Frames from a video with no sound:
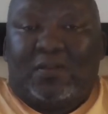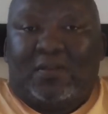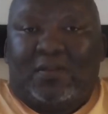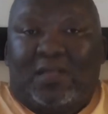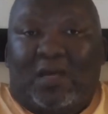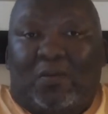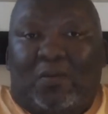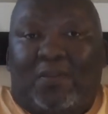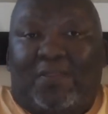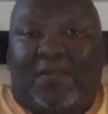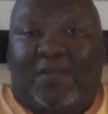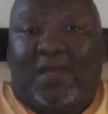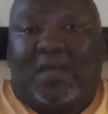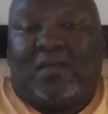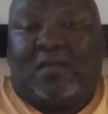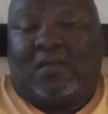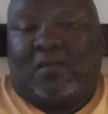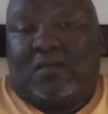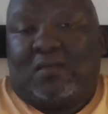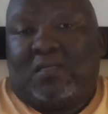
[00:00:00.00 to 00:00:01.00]
they were
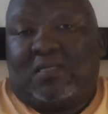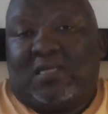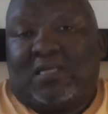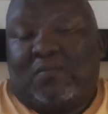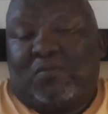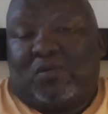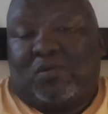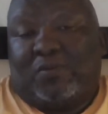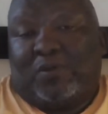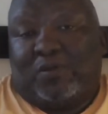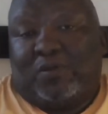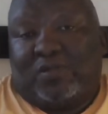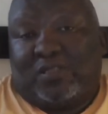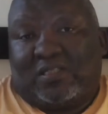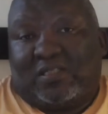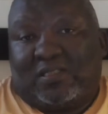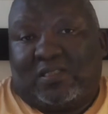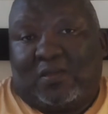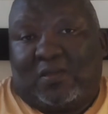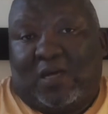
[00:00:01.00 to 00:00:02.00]
then, some
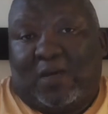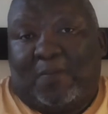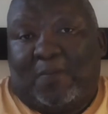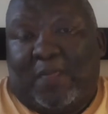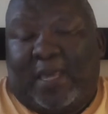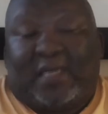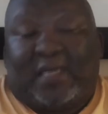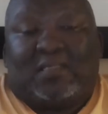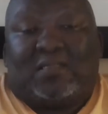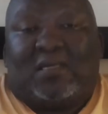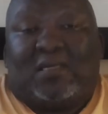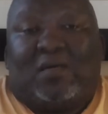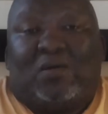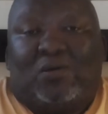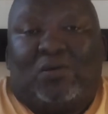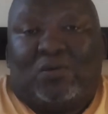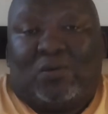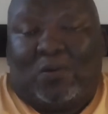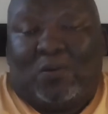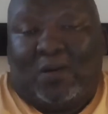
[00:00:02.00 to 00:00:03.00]
composers had their
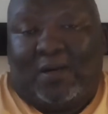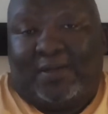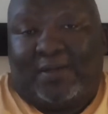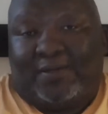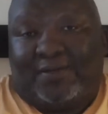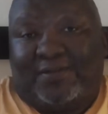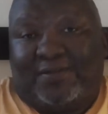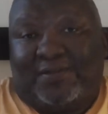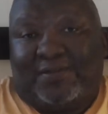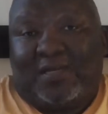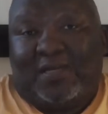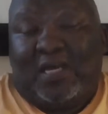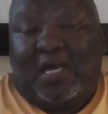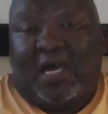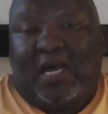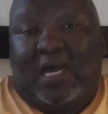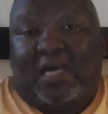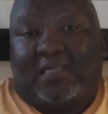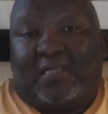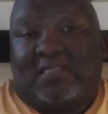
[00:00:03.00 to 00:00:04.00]
own choirs,
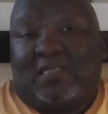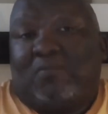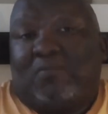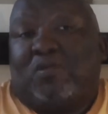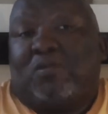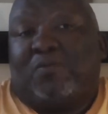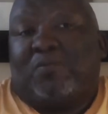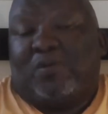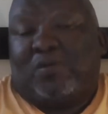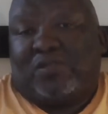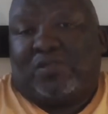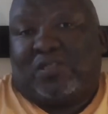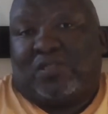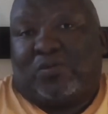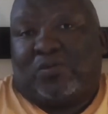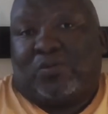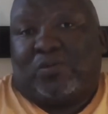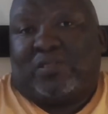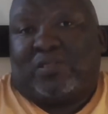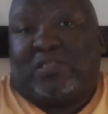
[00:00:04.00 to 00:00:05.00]
and some composers
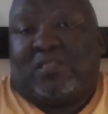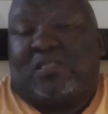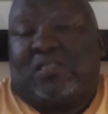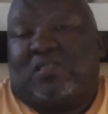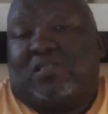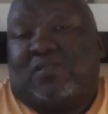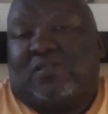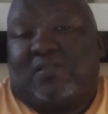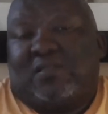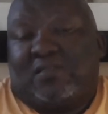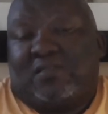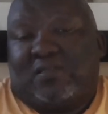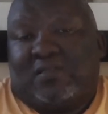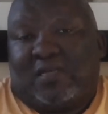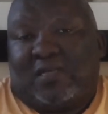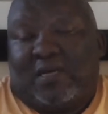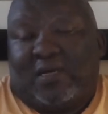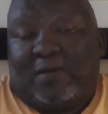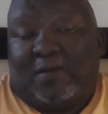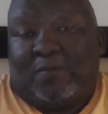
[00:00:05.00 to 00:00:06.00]
would teach
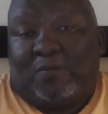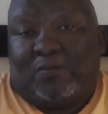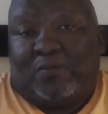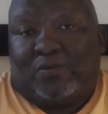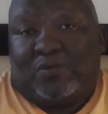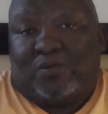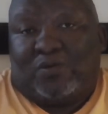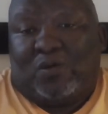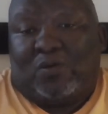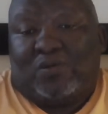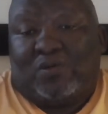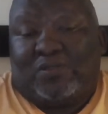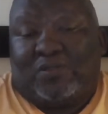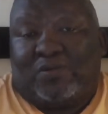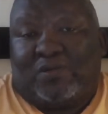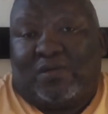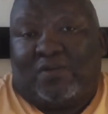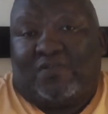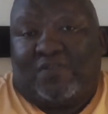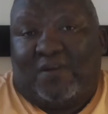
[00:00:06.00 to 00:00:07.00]
these songs to
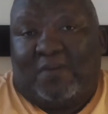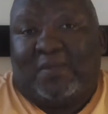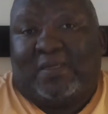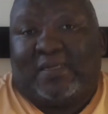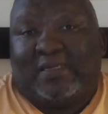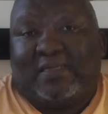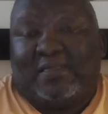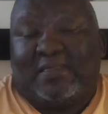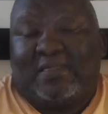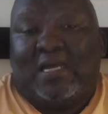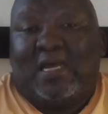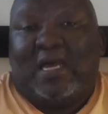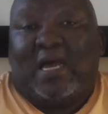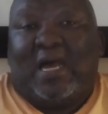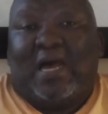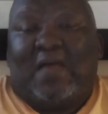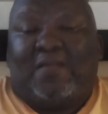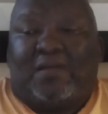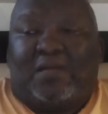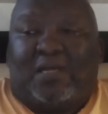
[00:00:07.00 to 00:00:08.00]
their families,
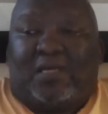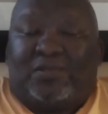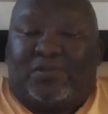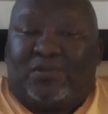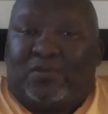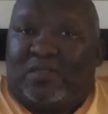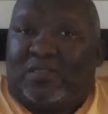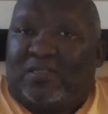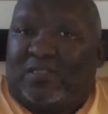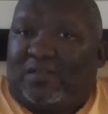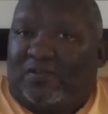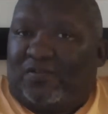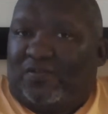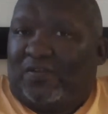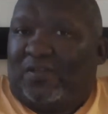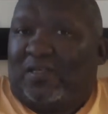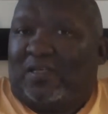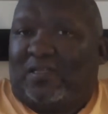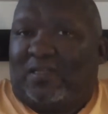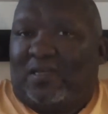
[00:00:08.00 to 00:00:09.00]
and then as soon as they
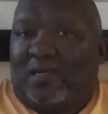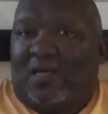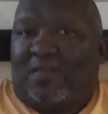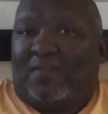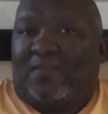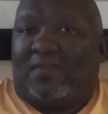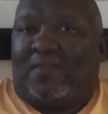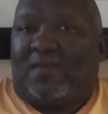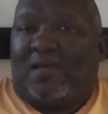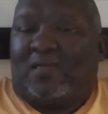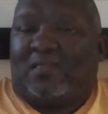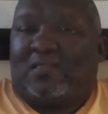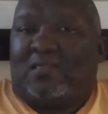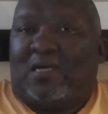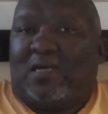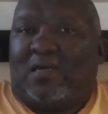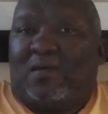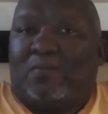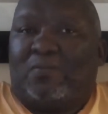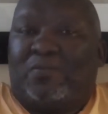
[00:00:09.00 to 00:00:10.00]
figured
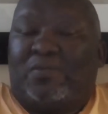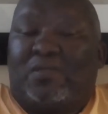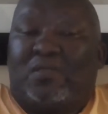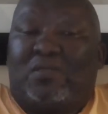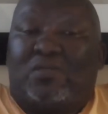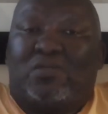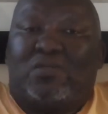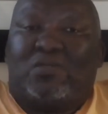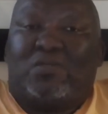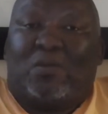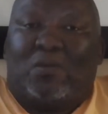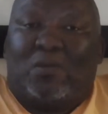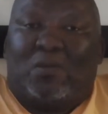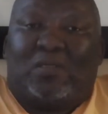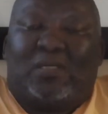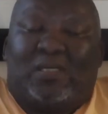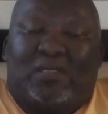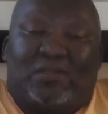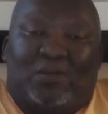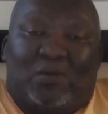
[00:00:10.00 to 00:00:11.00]
that the
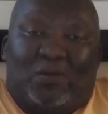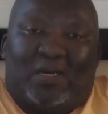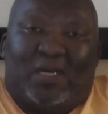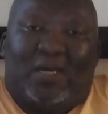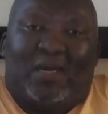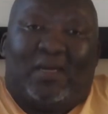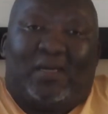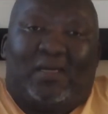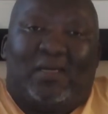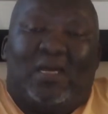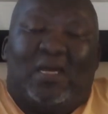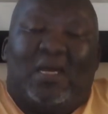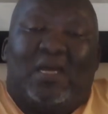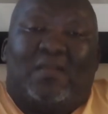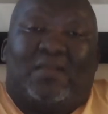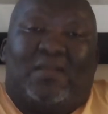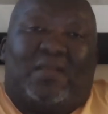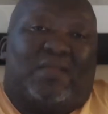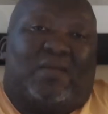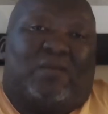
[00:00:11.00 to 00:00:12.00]
song is okay,
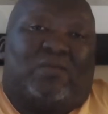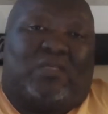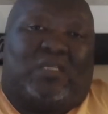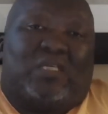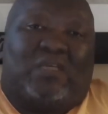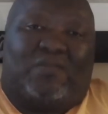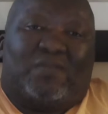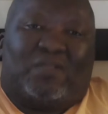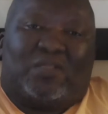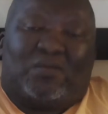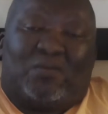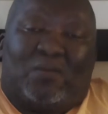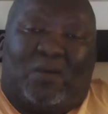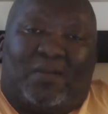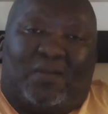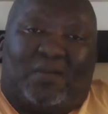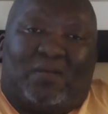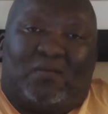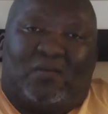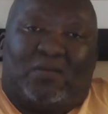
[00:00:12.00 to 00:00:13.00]
then they would give it to
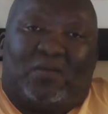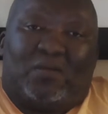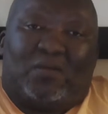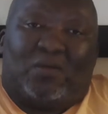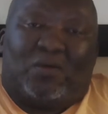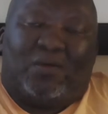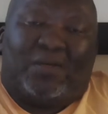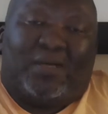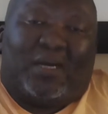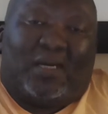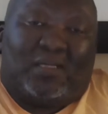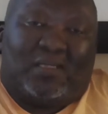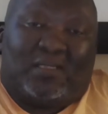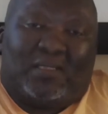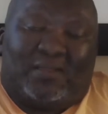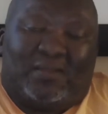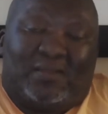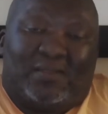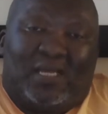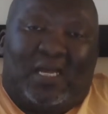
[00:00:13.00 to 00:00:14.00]
other
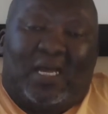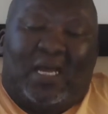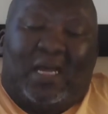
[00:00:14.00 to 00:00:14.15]
conductors.